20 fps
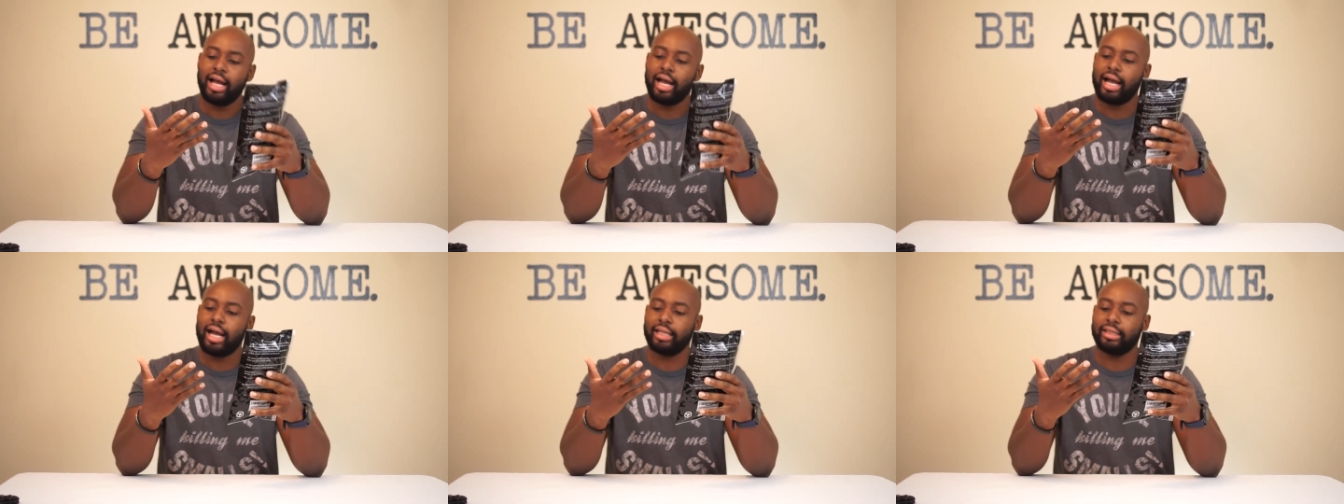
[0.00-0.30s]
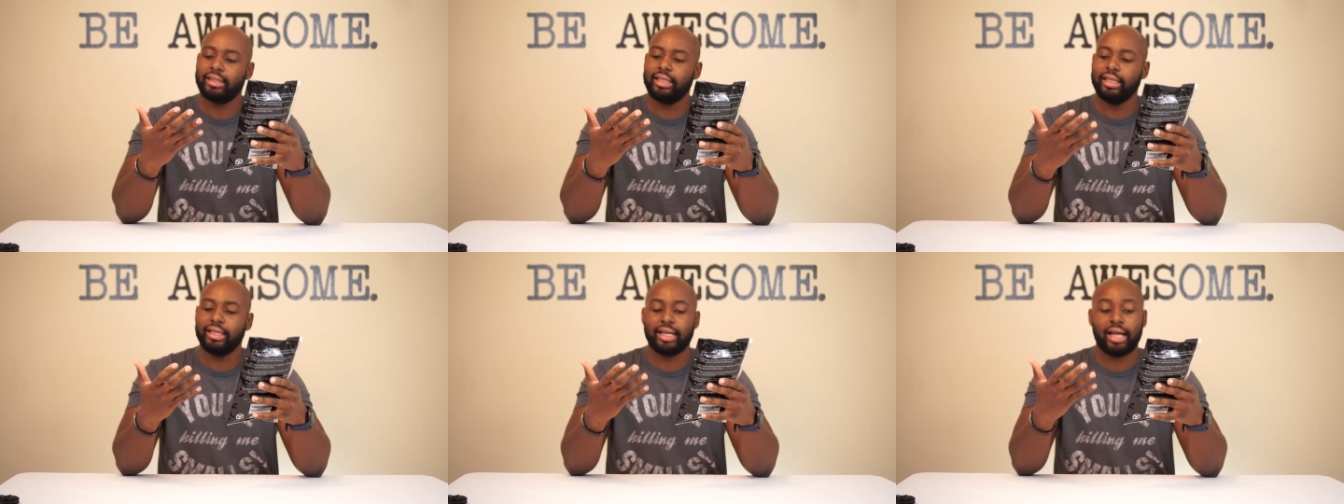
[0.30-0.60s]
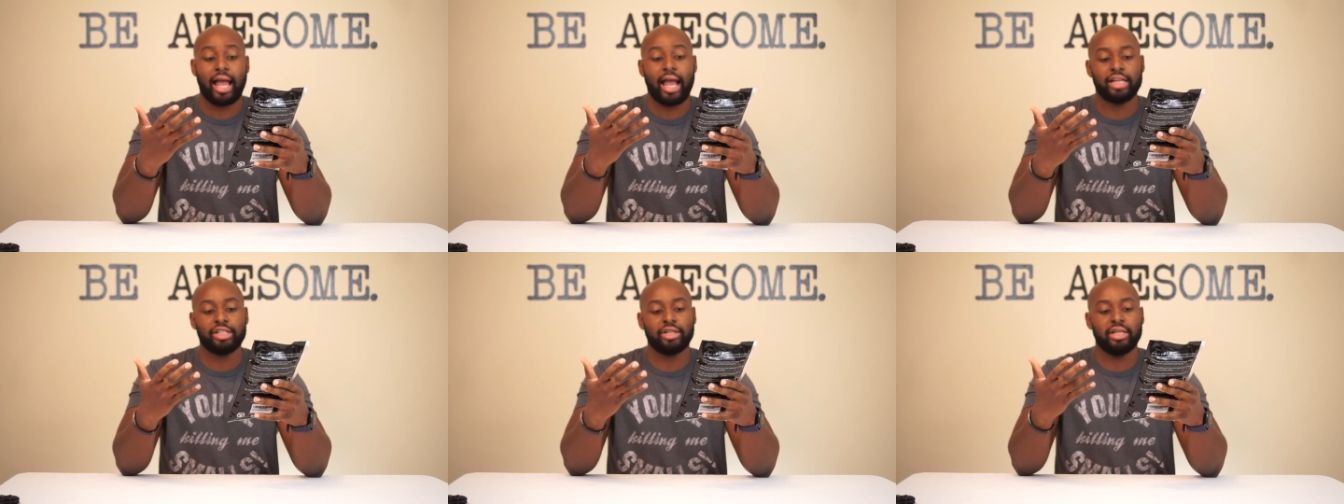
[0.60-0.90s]
I think I
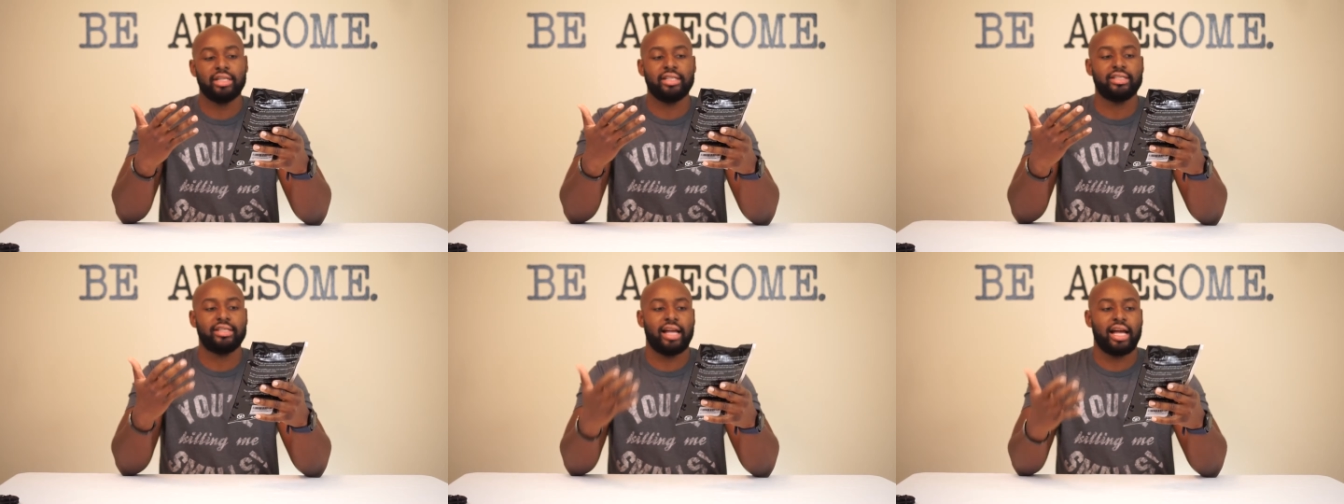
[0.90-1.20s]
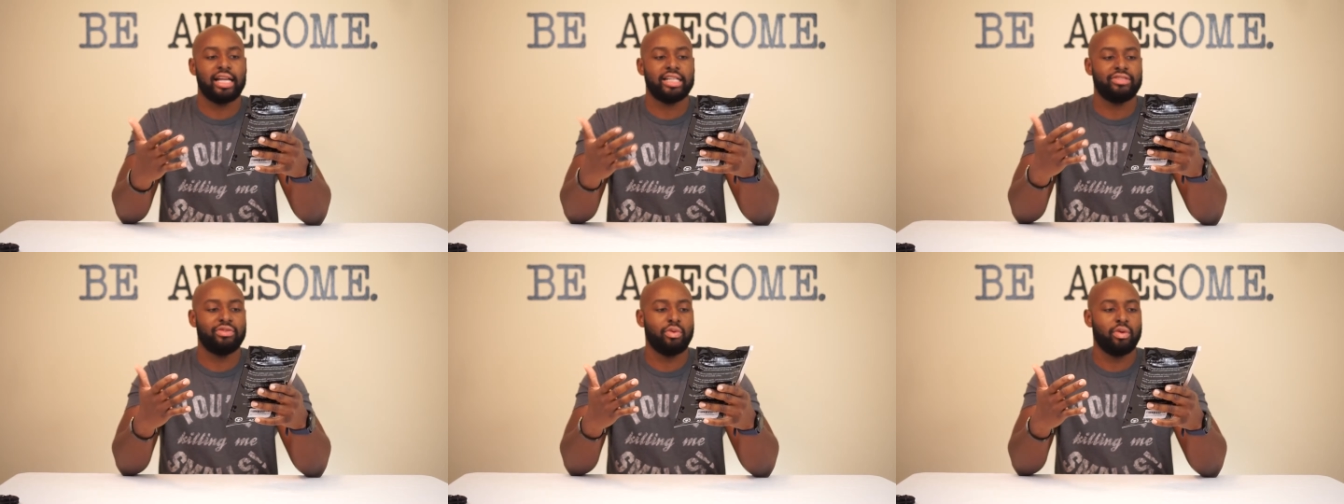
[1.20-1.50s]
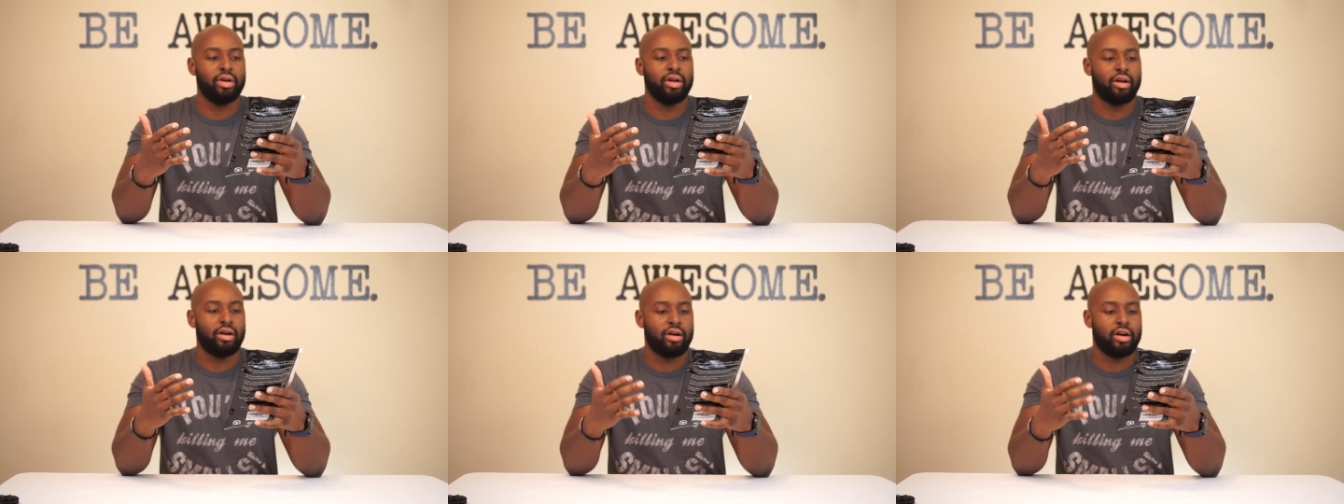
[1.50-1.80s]
actually sized for
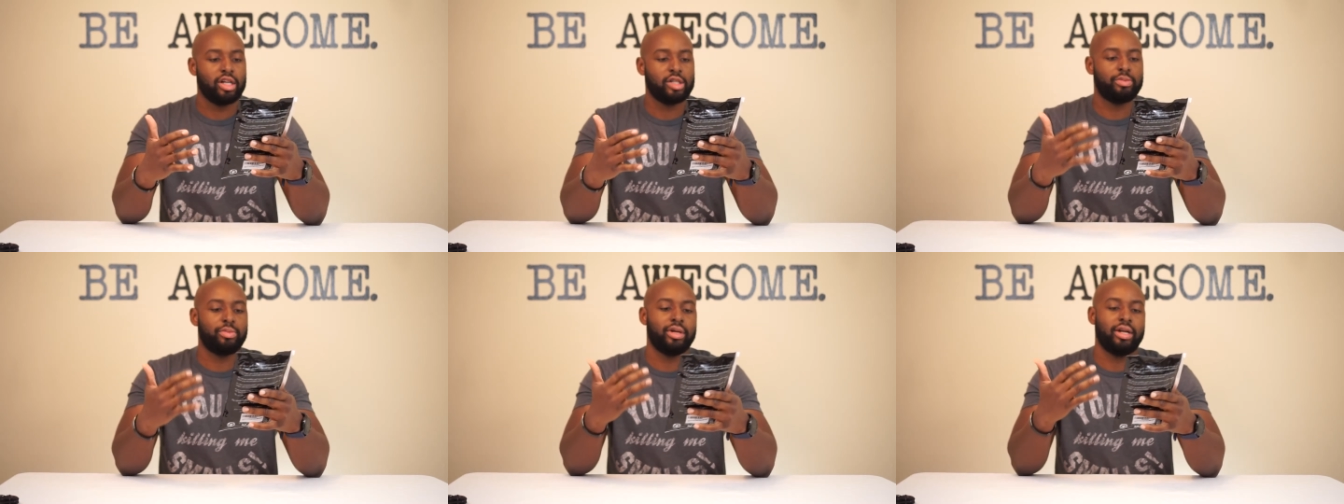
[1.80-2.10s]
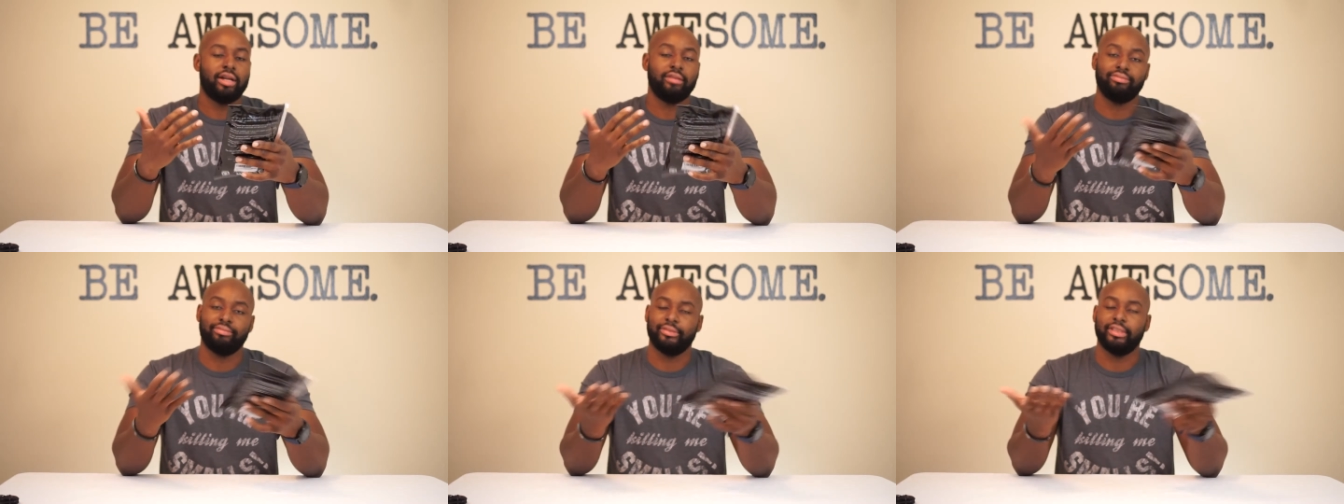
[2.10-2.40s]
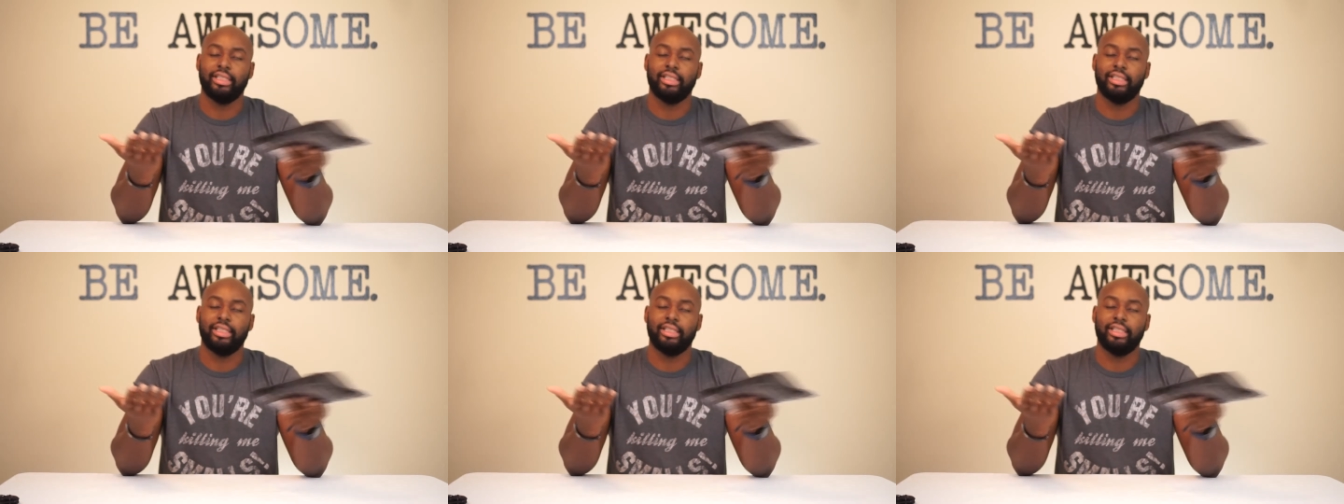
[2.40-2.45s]
a large, but I,